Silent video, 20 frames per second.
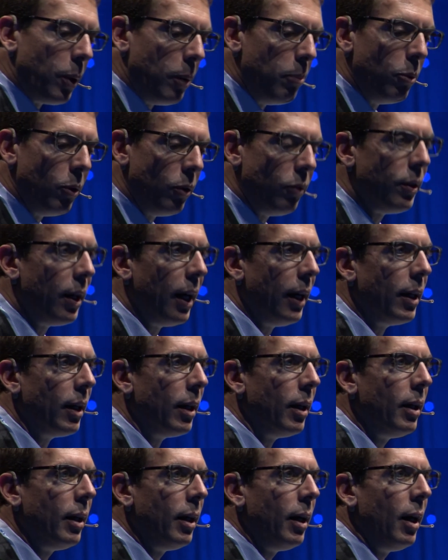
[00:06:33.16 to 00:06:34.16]
move data?
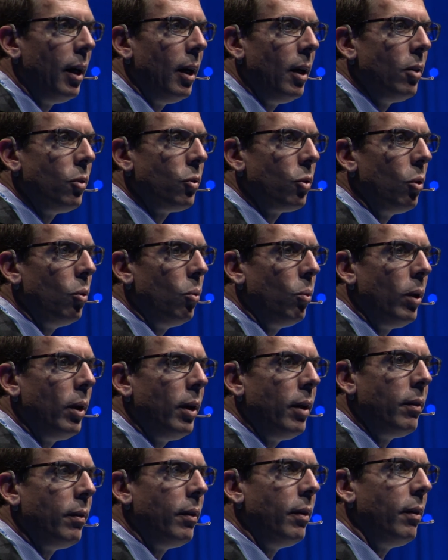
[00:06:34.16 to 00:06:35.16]
So
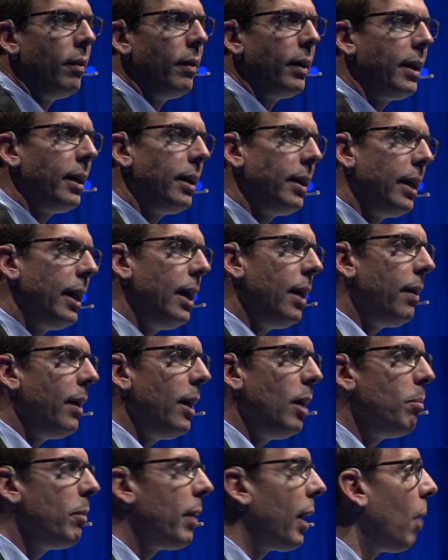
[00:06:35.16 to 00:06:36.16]
the key
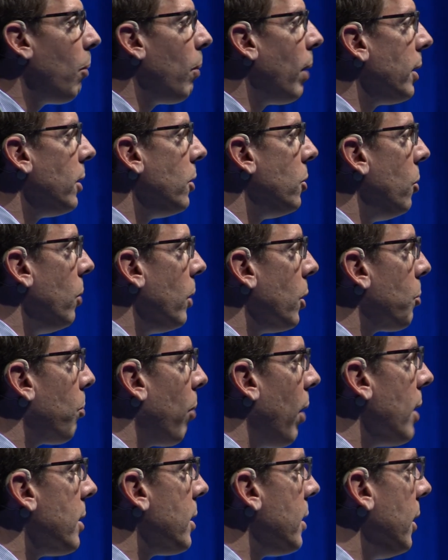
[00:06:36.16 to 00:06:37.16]
theme that I wanted to
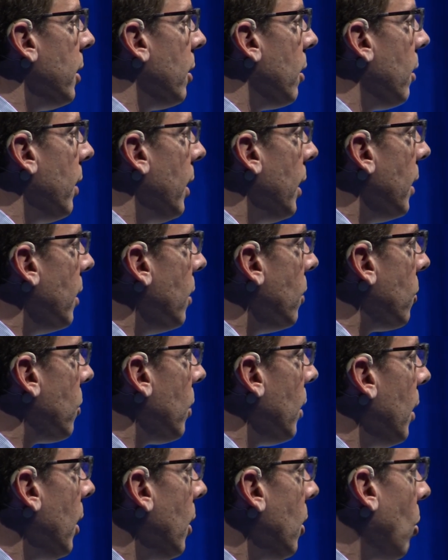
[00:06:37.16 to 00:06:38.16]
express here is,
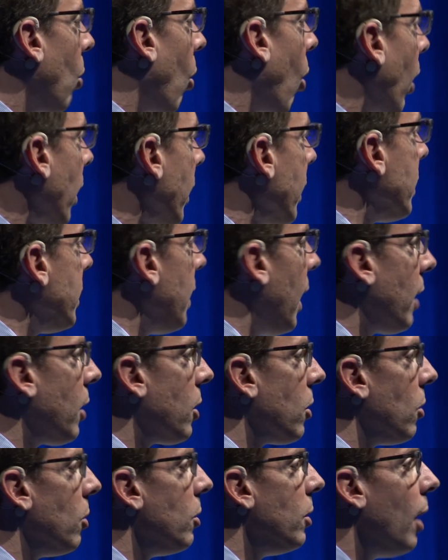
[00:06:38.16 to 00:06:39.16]
you know,
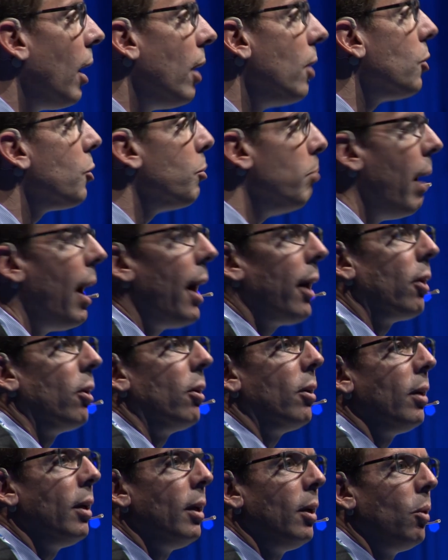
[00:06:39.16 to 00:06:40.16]
architecture does
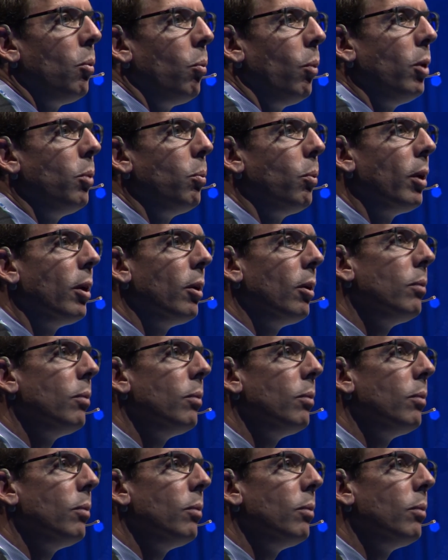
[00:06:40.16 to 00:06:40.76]
matter when we're